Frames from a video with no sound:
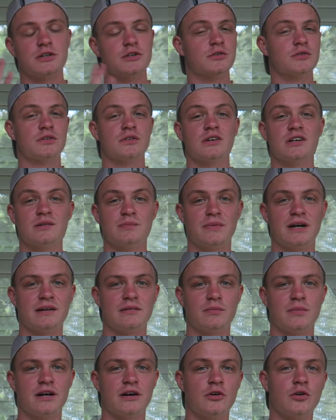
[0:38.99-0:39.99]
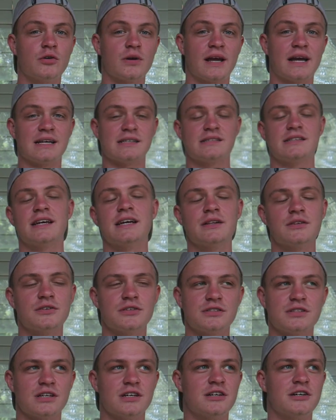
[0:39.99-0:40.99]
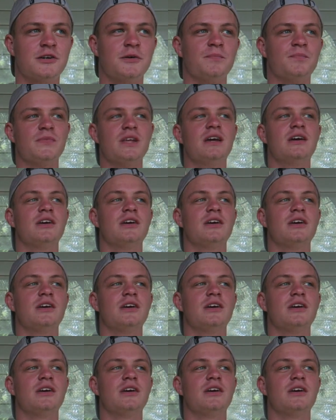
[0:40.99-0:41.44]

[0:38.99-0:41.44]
old Ask Taylors, I'm